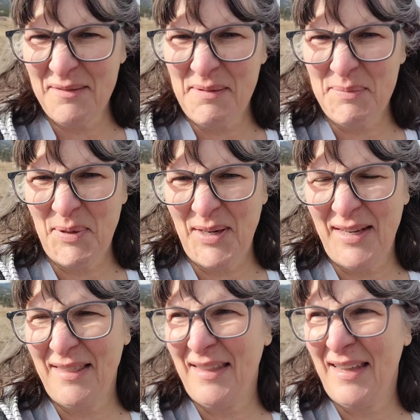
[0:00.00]
going to be
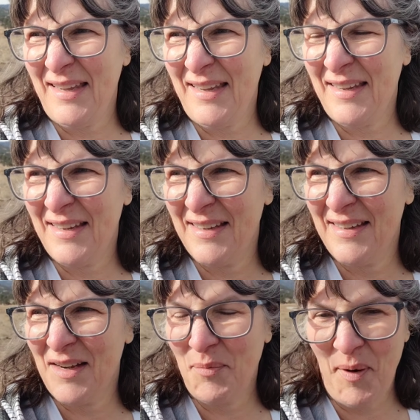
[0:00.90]
putting the
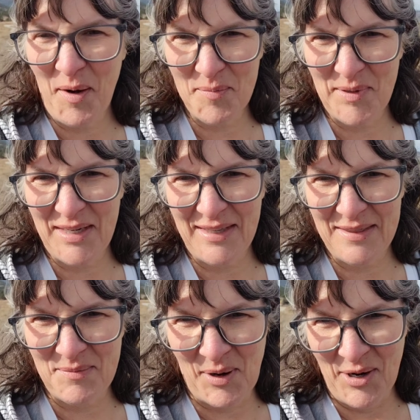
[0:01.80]
apartment
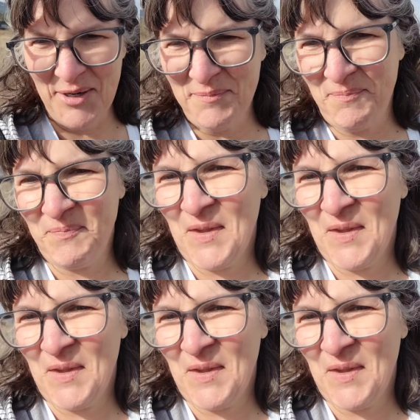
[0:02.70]
in the barn